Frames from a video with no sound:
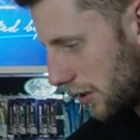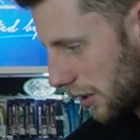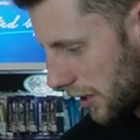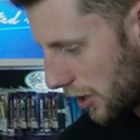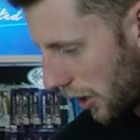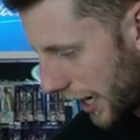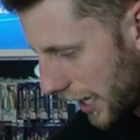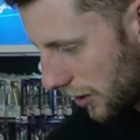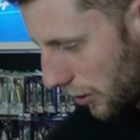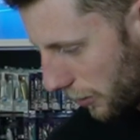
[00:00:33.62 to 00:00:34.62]
your
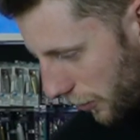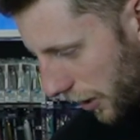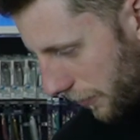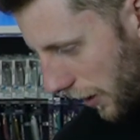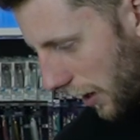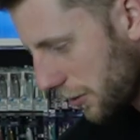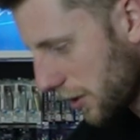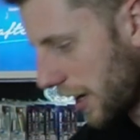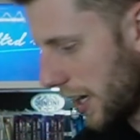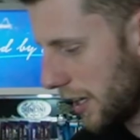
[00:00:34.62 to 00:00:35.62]
90 or 45
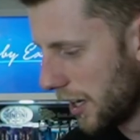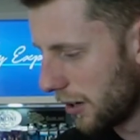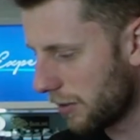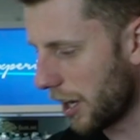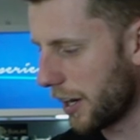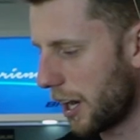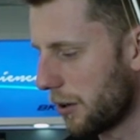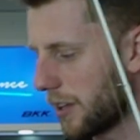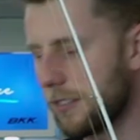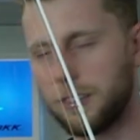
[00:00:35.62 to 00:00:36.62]
degree rod
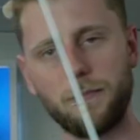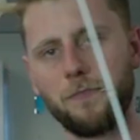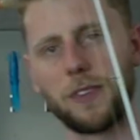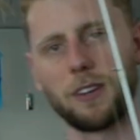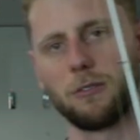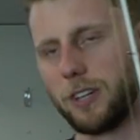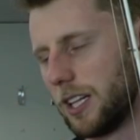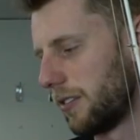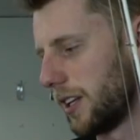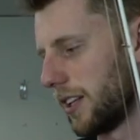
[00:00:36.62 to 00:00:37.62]
holders.
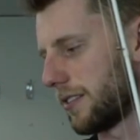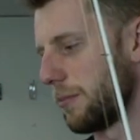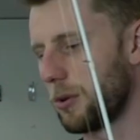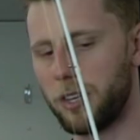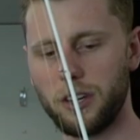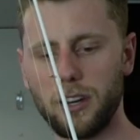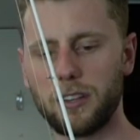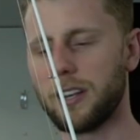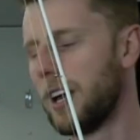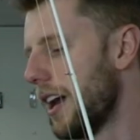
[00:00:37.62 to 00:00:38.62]
Really, really simple to
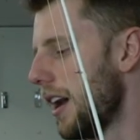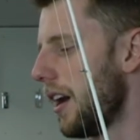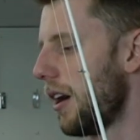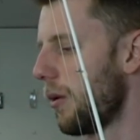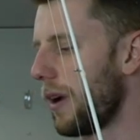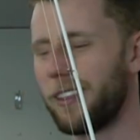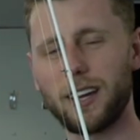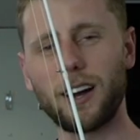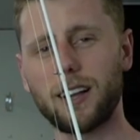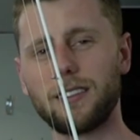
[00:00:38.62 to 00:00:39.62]
use. One thing
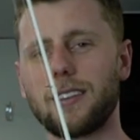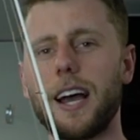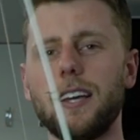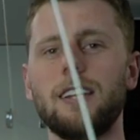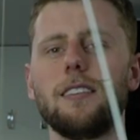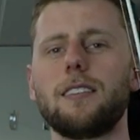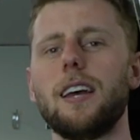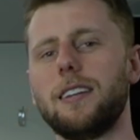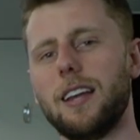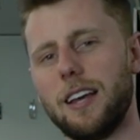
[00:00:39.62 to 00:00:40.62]
I can say, it is
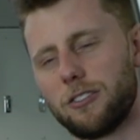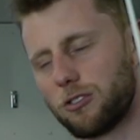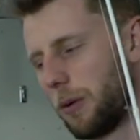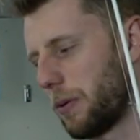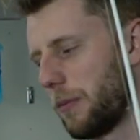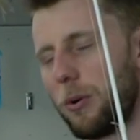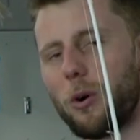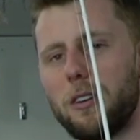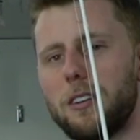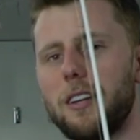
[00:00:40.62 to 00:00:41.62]
super
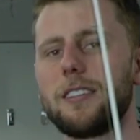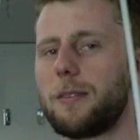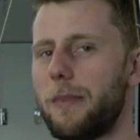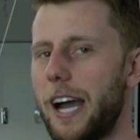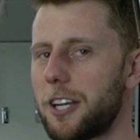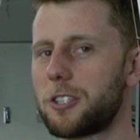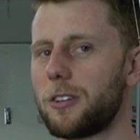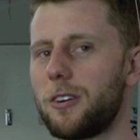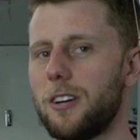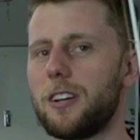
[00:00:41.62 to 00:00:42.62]
important to make
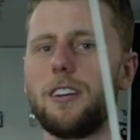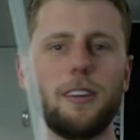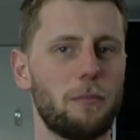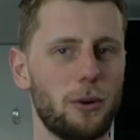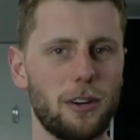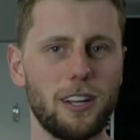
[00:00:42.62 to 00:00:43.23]
sure you put it